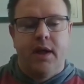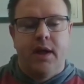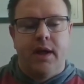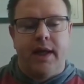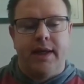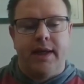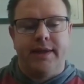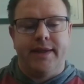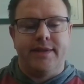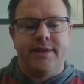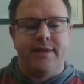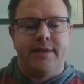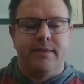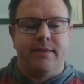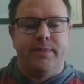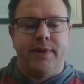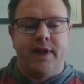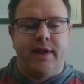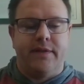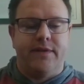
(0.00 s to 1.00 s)
and get to
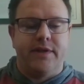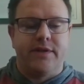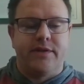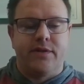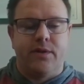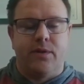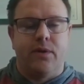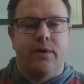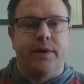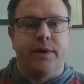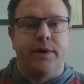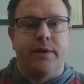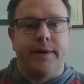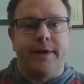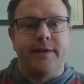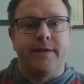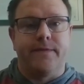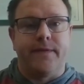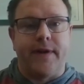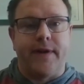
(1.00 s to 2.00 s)
benefits to
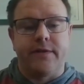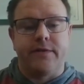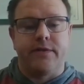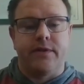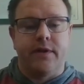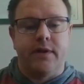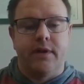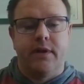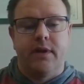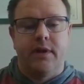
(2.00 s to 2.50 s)
Oregonians faster.